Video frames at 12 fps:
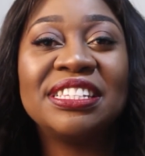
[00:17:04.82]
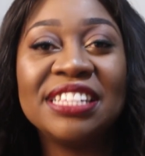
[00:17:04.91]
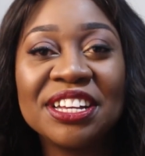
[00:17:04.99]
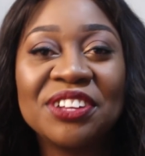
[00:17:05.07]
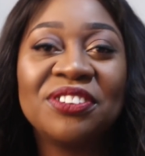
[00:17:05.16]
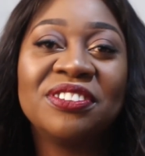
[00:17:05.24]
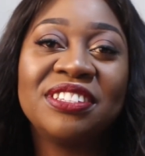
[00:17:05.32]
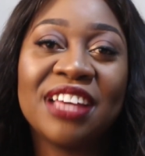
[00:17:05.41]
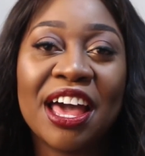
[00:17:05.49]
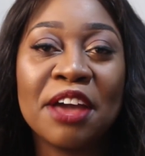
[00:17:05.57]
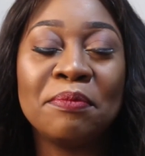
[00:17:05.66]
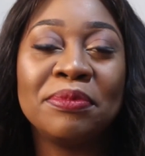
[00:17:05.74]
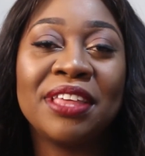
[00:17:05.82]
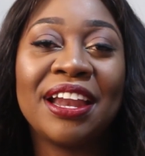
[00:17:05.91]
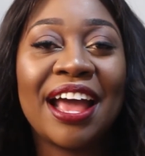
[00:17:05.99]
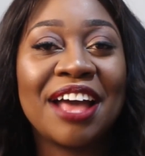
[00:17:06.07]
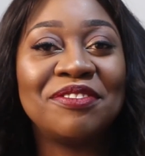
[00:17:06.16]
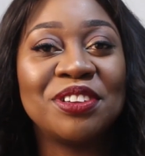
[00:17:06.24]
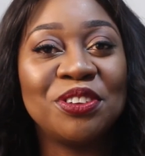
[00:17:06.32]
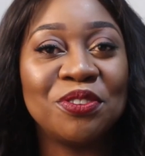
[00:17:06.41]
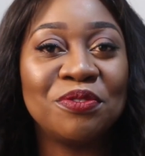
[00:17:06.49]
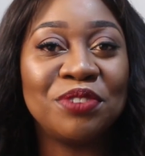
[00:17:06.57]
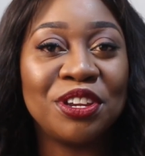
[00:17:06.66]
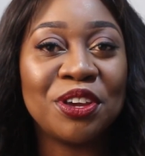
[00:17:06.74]
single time that I have a
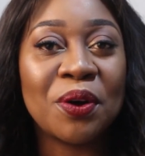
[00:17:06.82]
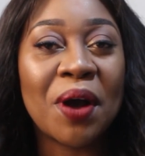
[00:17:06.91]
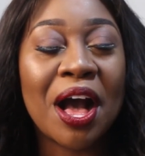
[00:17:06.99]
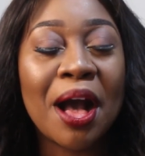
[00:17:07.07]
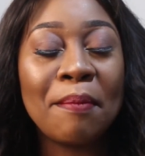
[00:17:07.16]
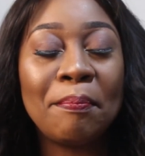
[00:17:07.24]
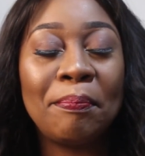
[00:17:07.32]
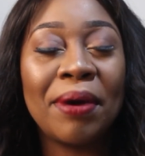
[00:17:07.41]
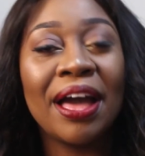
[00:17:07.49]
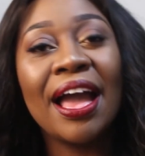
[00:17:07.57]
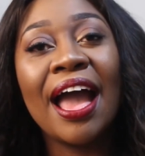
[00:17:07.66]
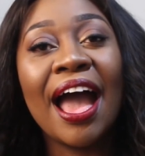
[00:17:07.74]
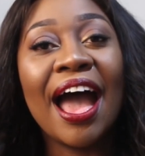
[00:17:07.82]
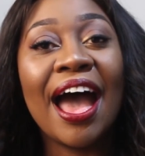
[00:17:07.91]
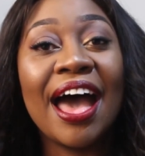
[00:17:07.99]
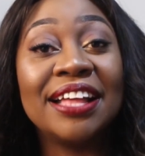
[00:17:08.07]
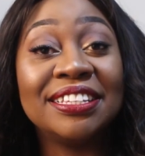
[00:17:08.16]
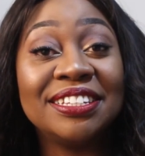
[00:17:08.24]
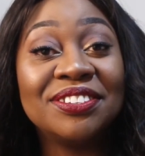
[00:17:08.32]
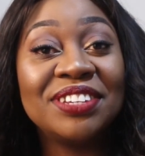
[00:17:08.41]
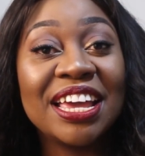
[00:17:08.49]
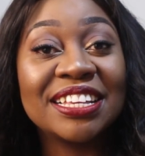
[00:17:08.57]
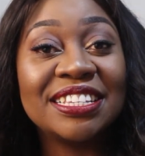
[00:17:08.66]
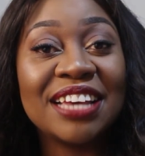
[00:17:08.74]
new video up.
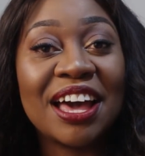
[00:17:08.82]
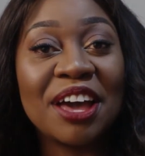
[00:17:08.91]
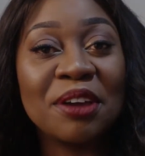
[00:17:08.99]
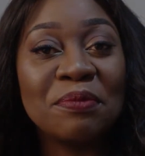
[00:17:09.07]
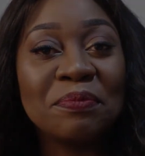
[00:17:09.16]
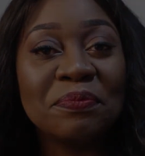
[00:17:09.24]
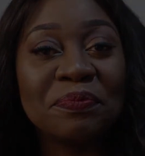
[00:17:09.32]
Until next time.